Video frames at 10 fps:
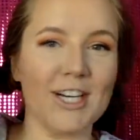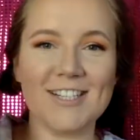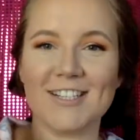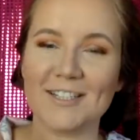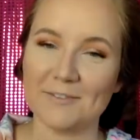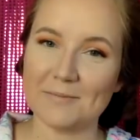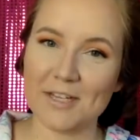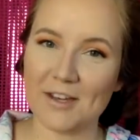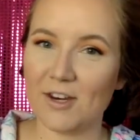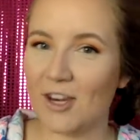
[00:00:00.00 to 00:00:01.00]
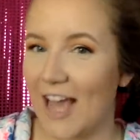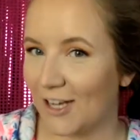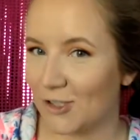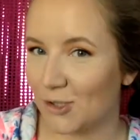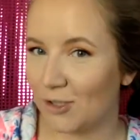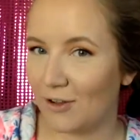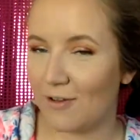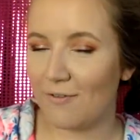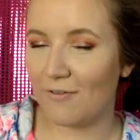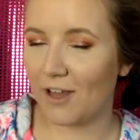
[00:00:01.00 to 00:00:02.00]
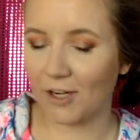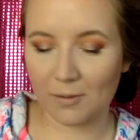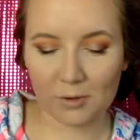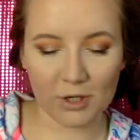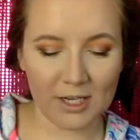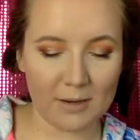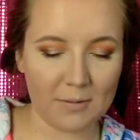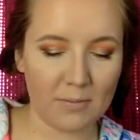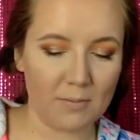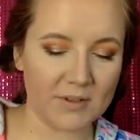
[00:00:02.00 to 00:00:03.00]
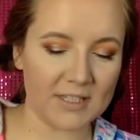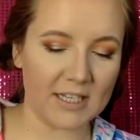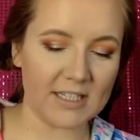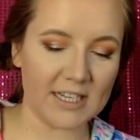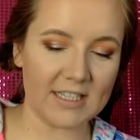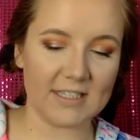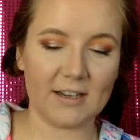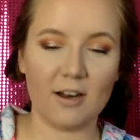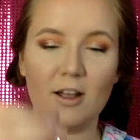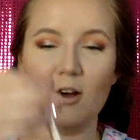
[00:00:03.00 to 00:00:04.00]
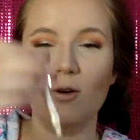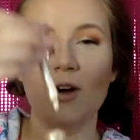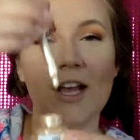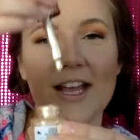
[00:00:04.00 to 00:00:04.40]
It just gives me a natural, a very pretty sun-kissed glow.